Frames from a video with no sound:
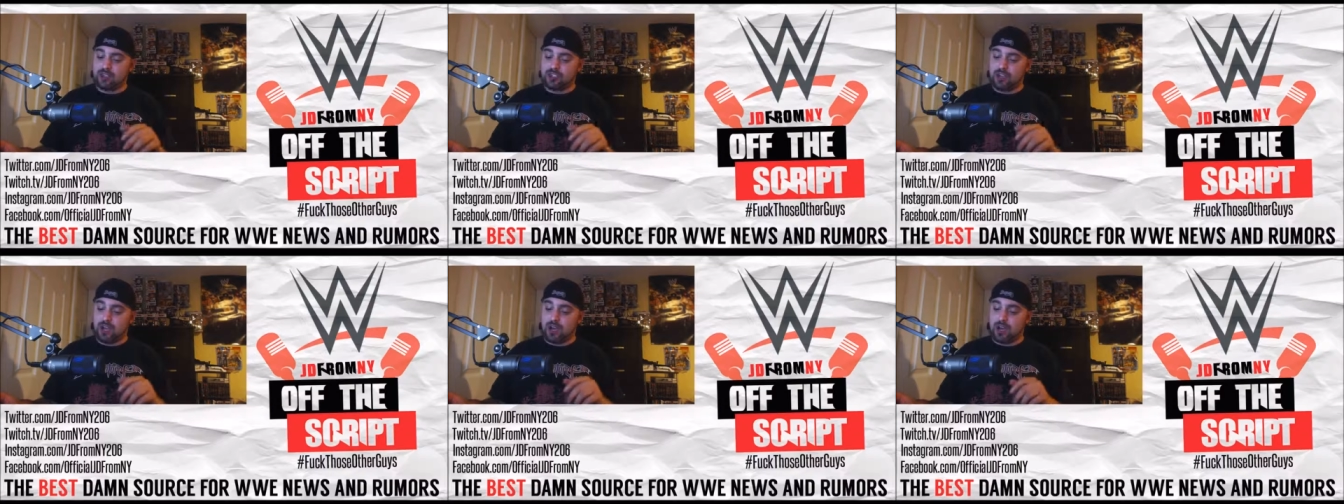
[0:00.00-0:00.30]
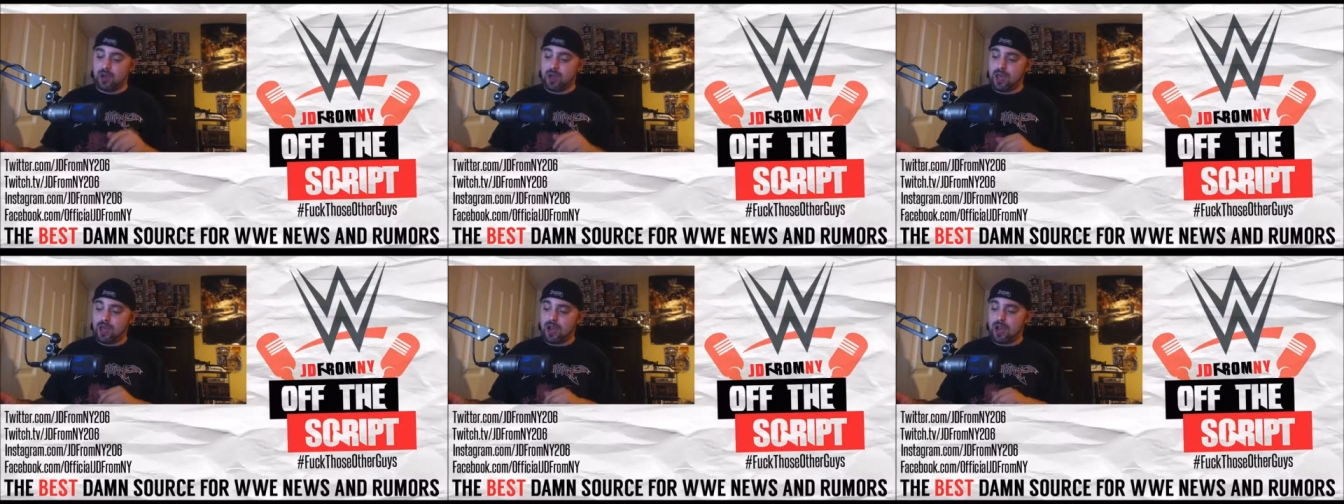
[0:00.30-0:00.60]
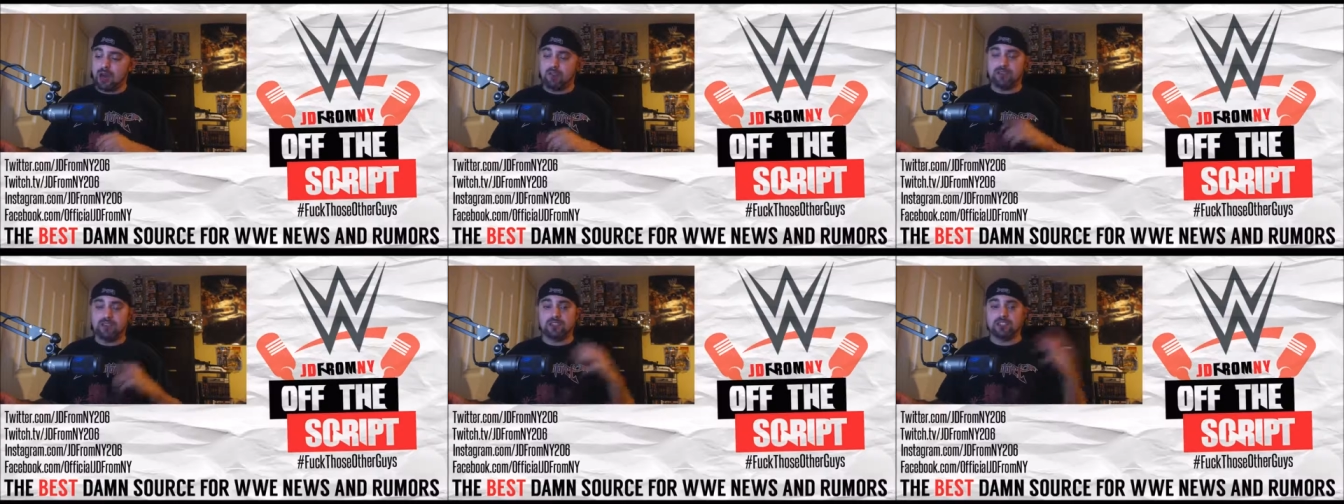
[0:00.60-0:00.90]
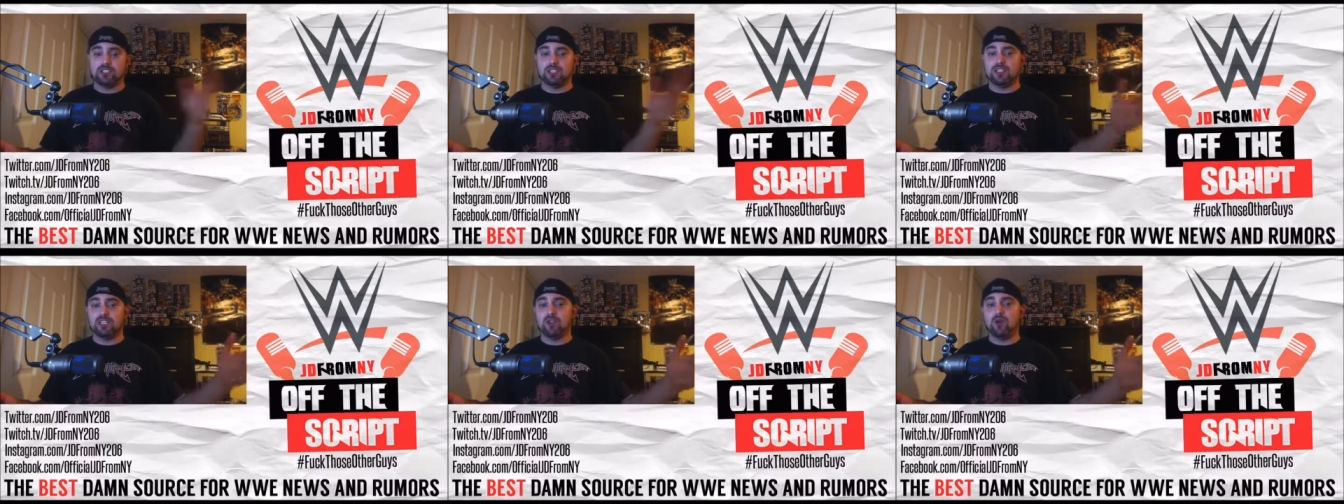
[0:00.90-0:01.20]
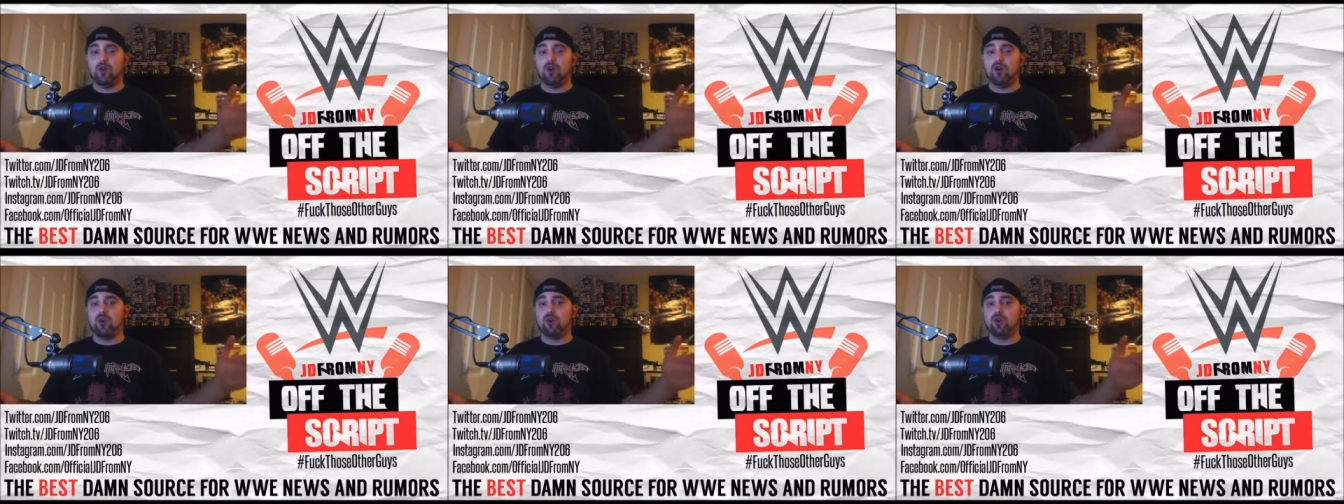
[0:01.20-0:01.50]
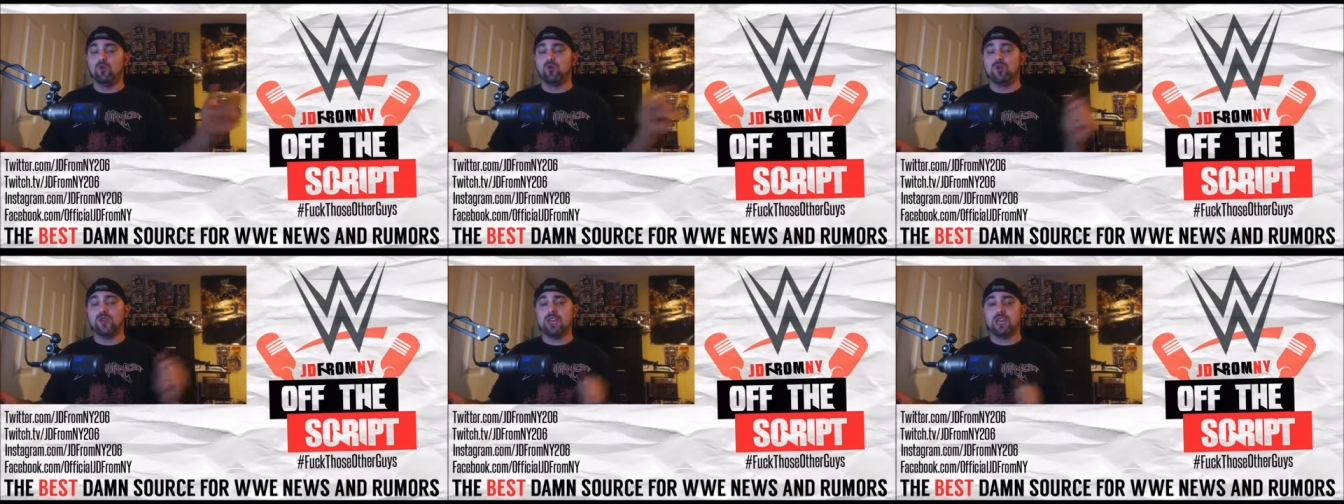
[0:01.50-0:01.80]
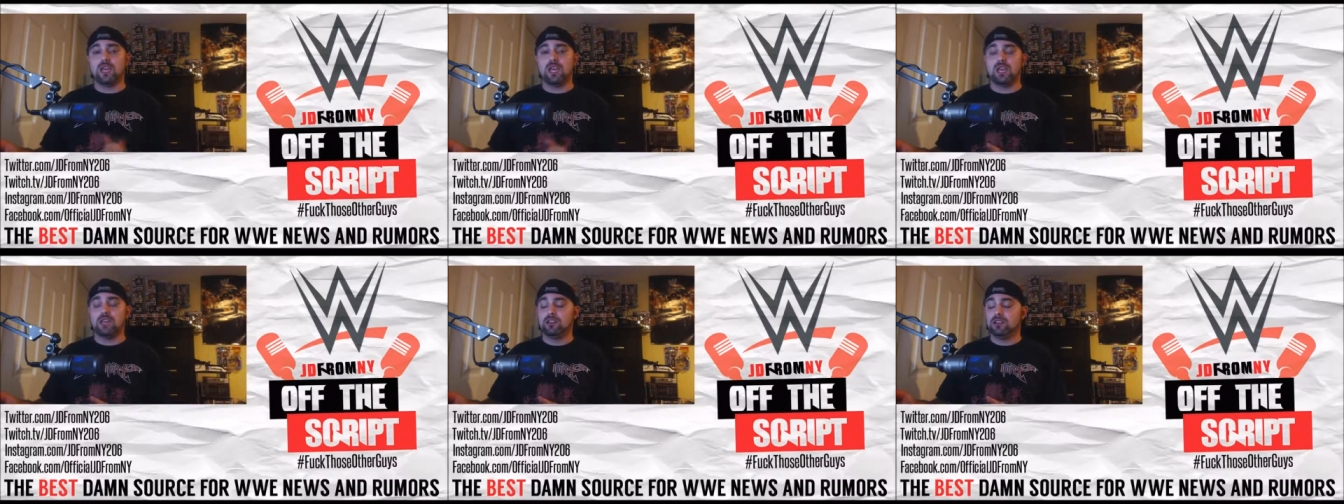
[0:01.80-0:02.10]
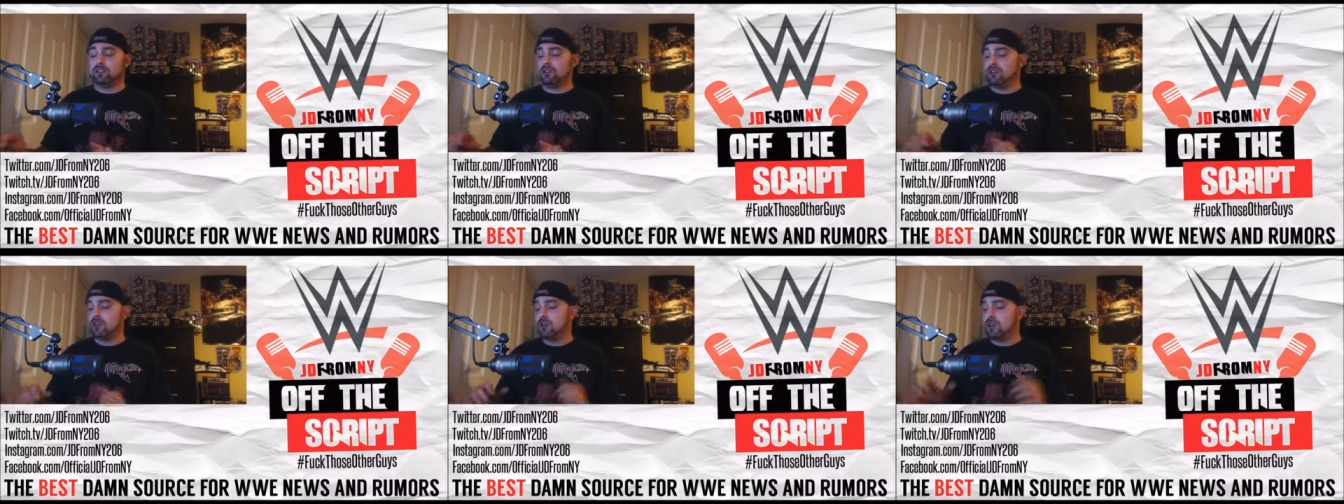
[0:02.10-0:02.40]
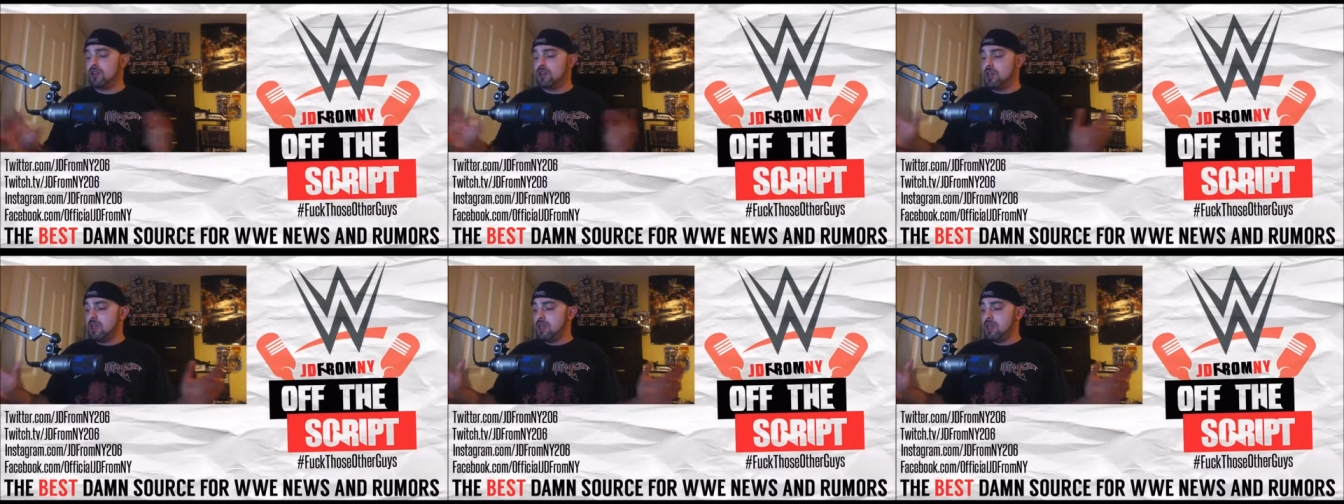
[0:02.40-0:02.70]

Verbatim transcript: show and obviously all weekend long.